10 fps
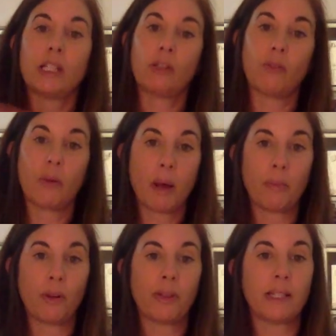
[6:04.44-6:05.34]
So
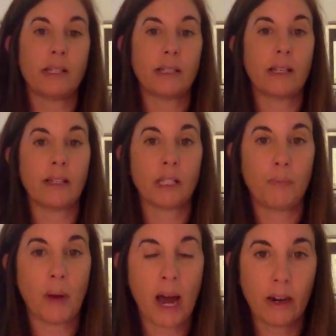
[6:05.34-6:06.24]
remember, this is
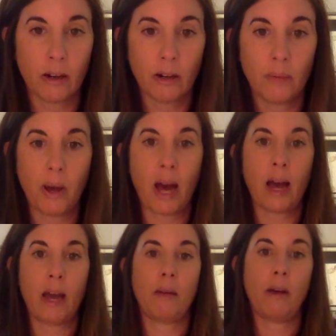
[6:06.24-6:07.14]
inspired
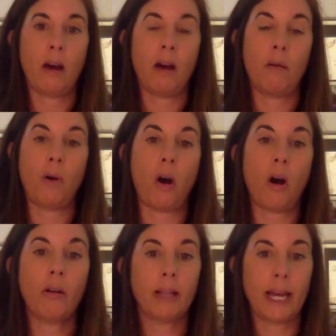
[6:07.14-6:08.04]
by uh,
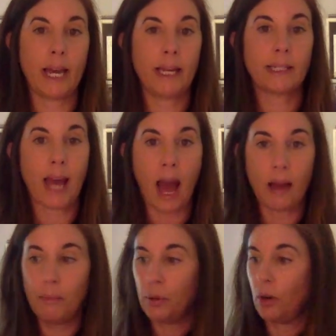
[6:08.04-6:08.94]
Paul Klee's
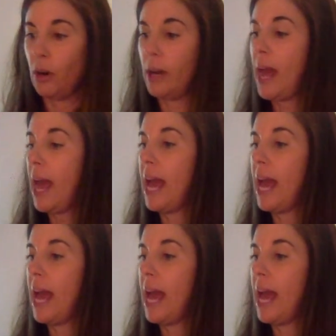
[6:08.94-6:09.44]
Cat and Bird,